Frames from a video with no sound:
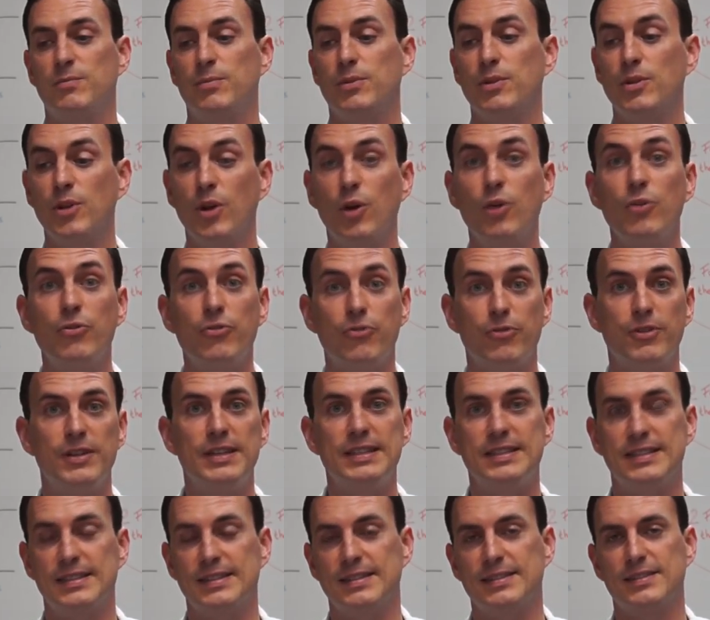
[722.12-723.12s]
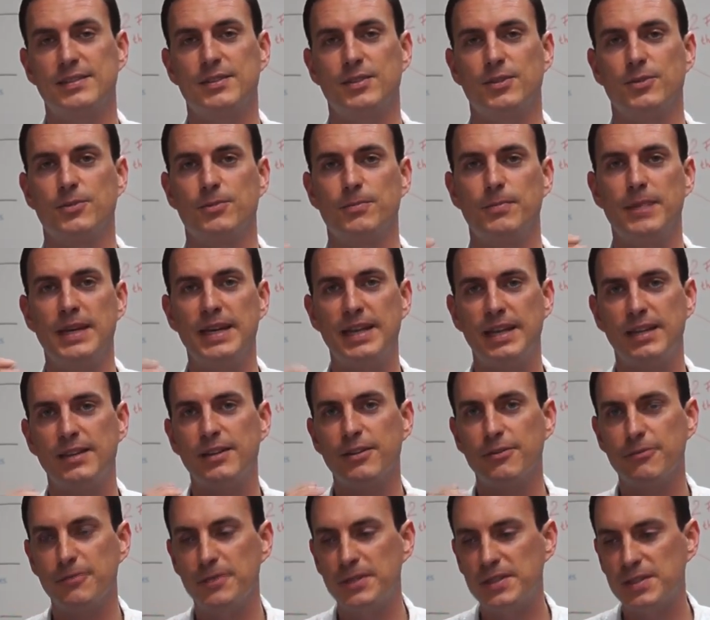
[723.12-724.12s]
live below freezing, so
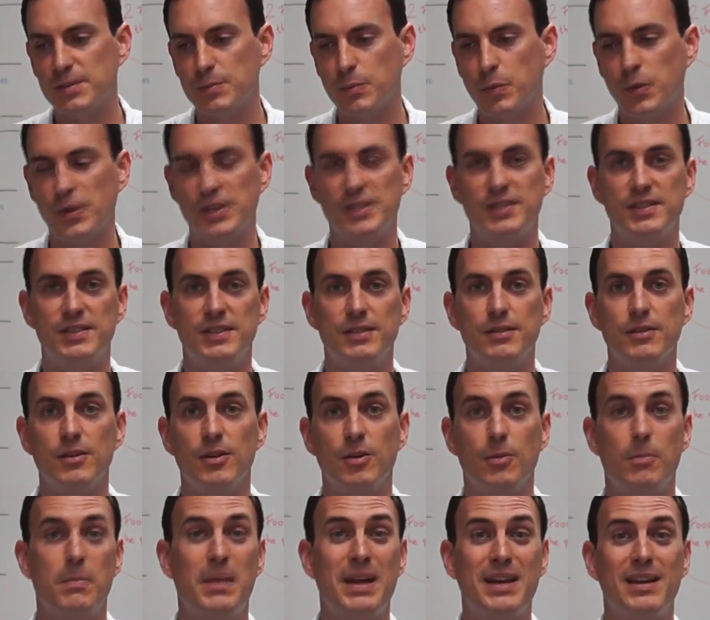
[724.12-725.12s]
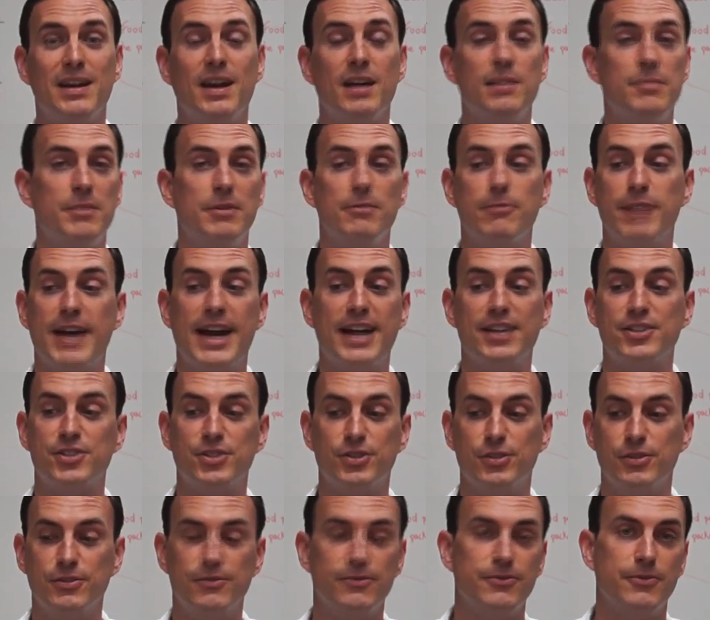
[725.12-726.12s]
making the freezing point zero may not be
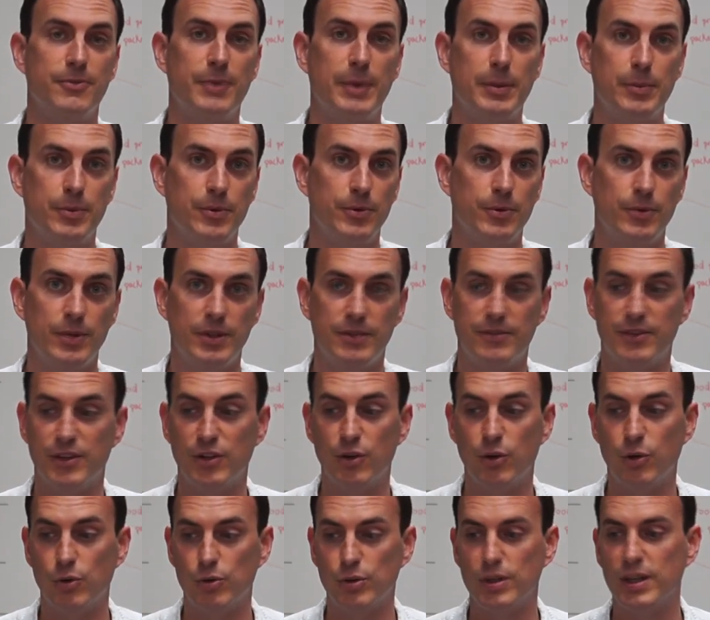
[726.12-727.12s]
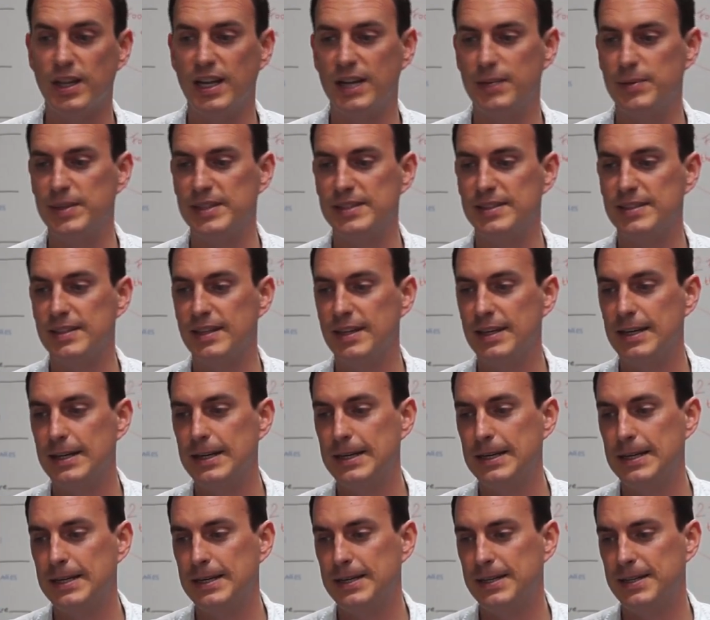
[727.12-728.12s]
rational for people who live in cold climates.
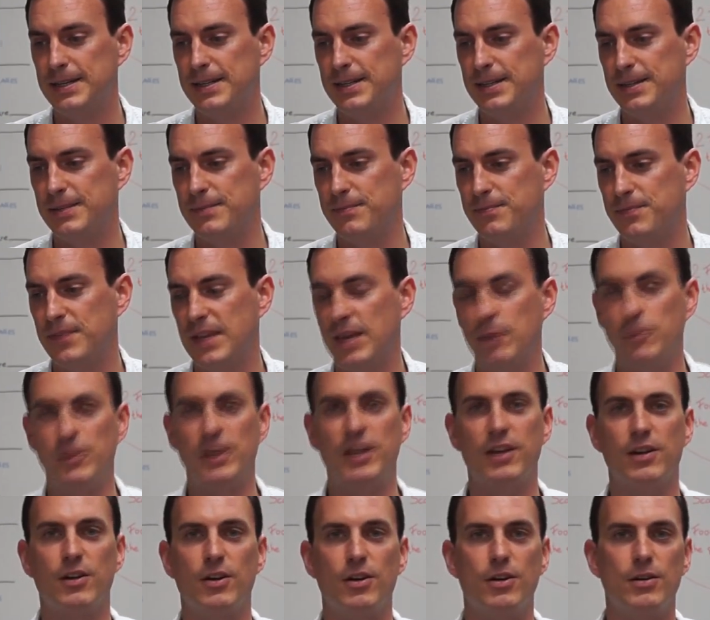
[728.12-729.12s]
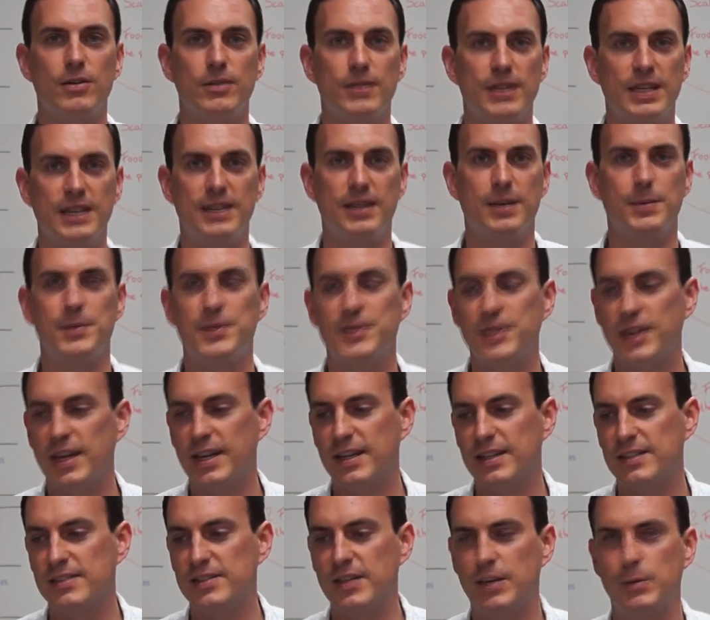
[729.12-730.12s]
And we could all get
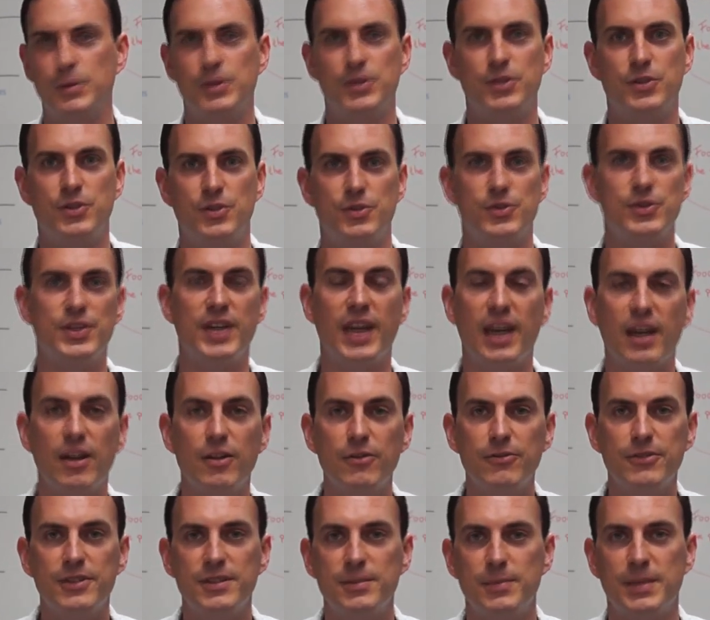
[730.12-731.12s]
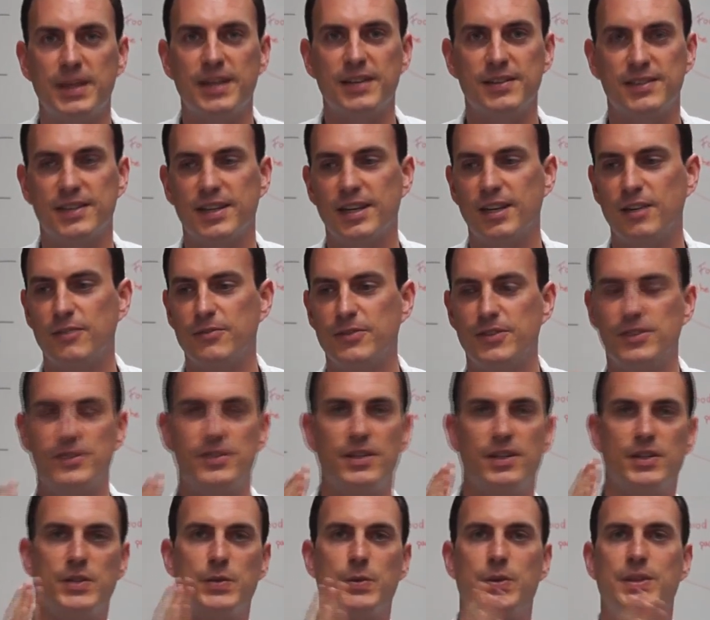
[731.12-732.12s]
upset and say we should use Kelvin because Kelvin
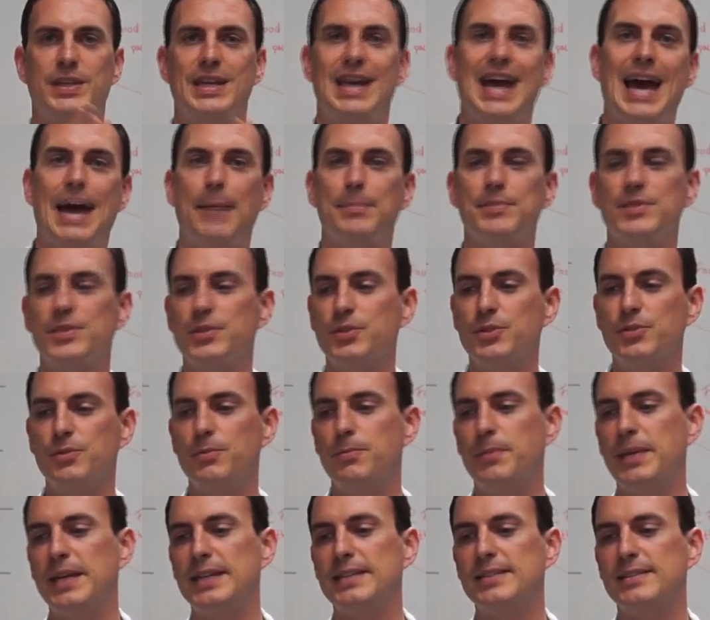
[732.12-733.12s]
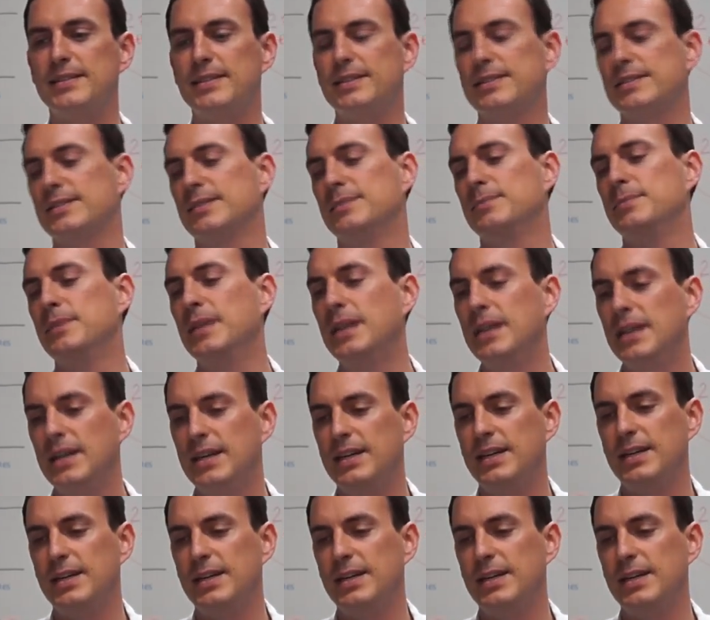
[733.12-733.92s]
starts with the absolute base system.